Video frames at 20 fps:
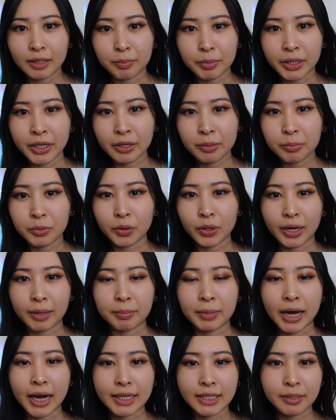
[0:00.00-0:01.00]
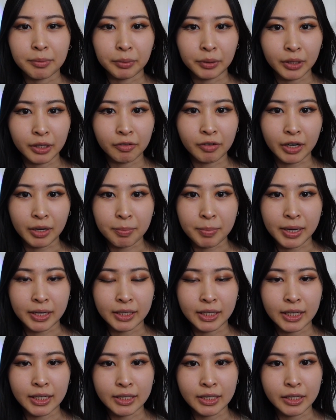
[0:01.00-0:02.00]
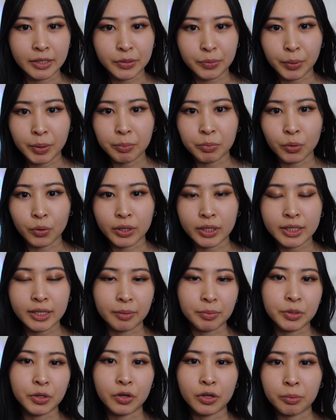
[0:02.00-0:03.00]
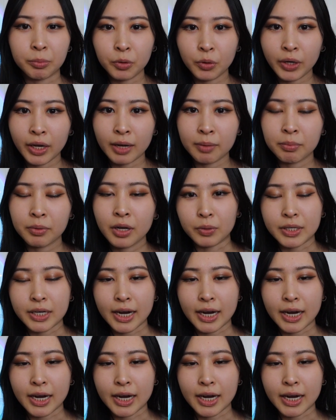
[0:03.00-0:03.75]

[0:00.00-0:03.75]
the beginner bootcamp that I typically recommend is the Springboard Cybersecurity Bootcamp, which